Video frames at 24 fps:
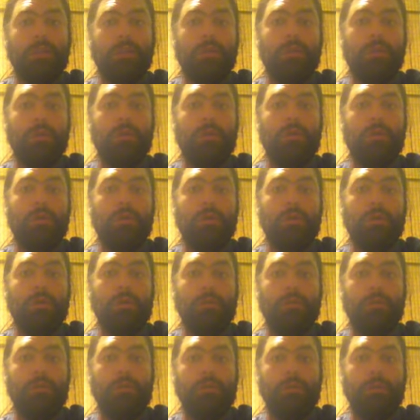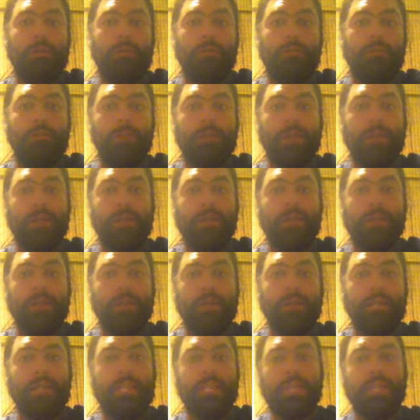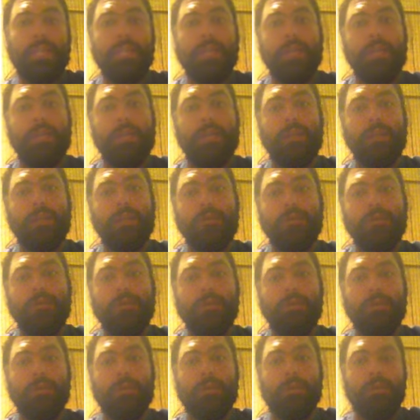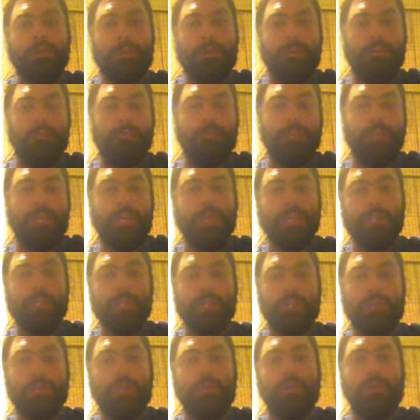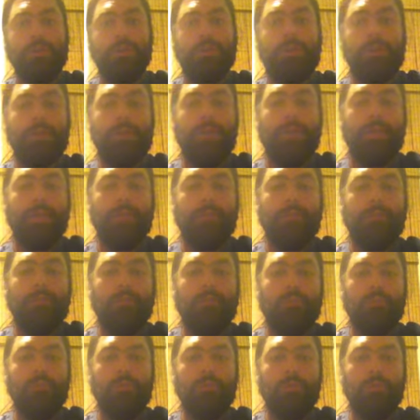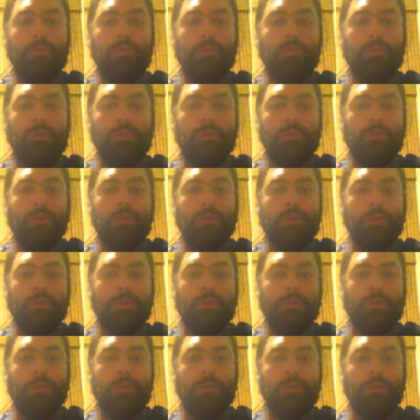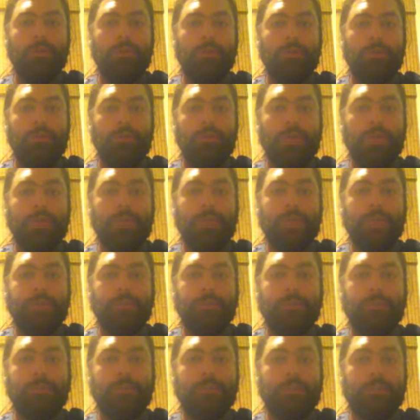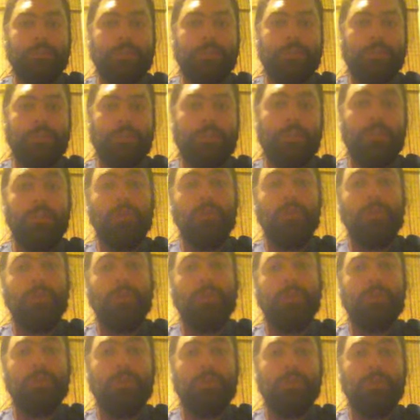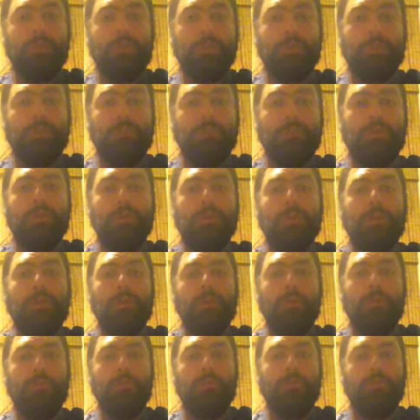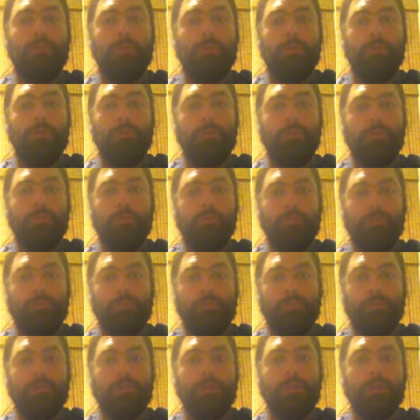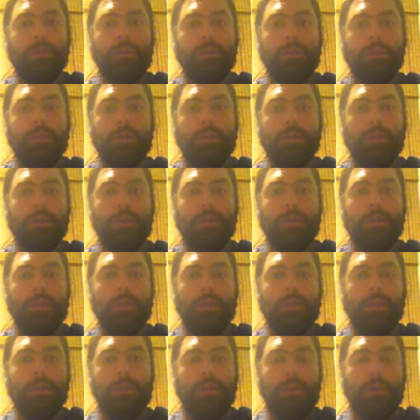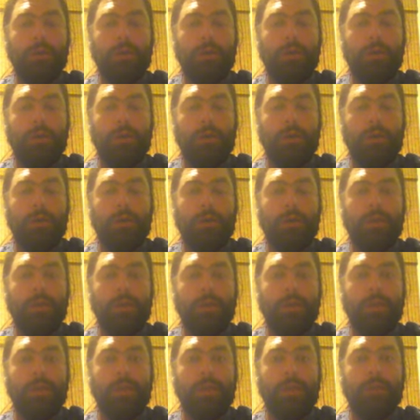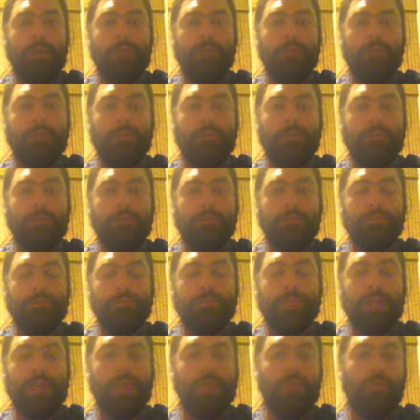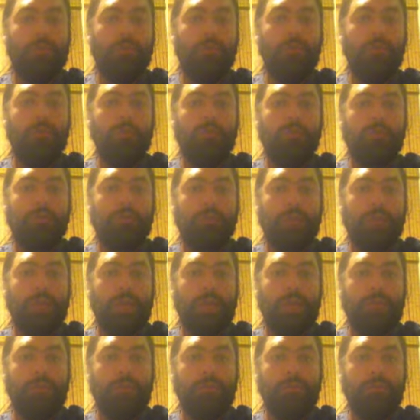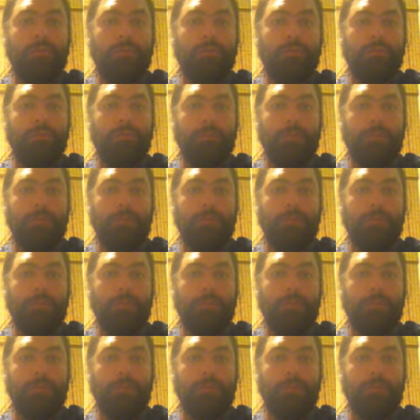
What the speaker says: go of my clinging nature, and to, I guess, essentially the grace would be to free me up from fear. And it was kind of all kind of,